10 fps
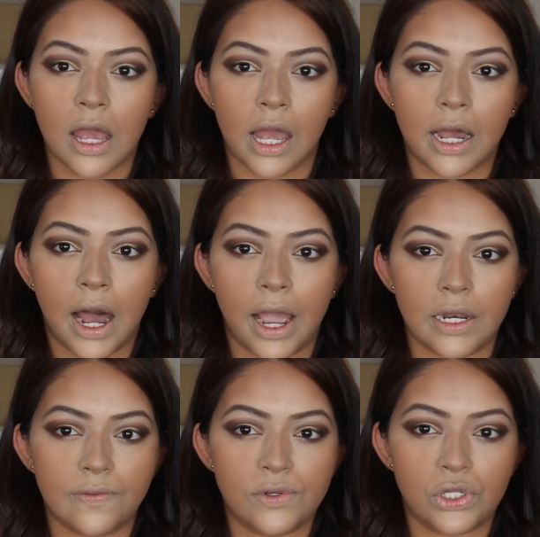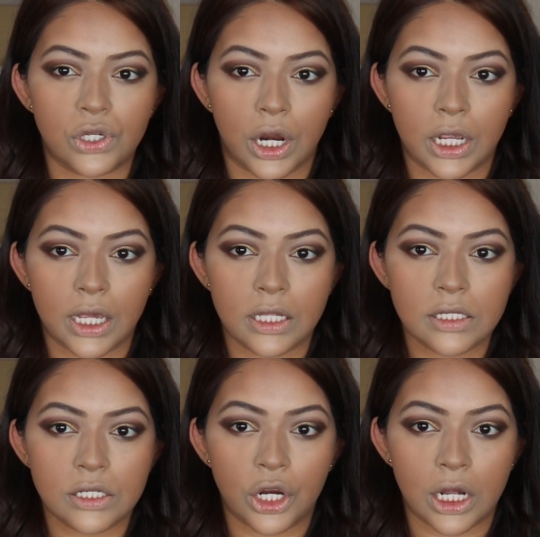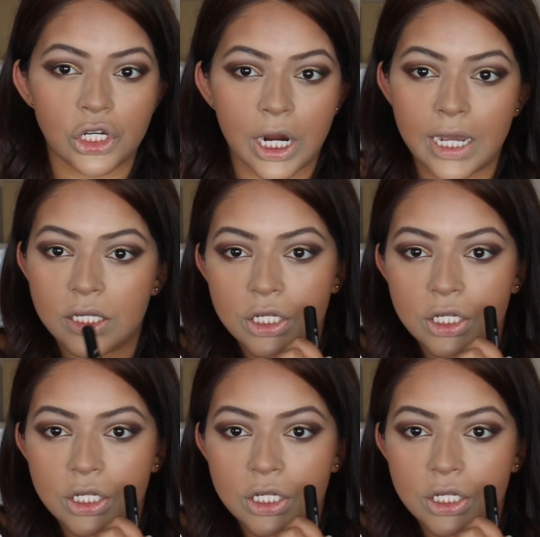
it kind of darkens your under eyes.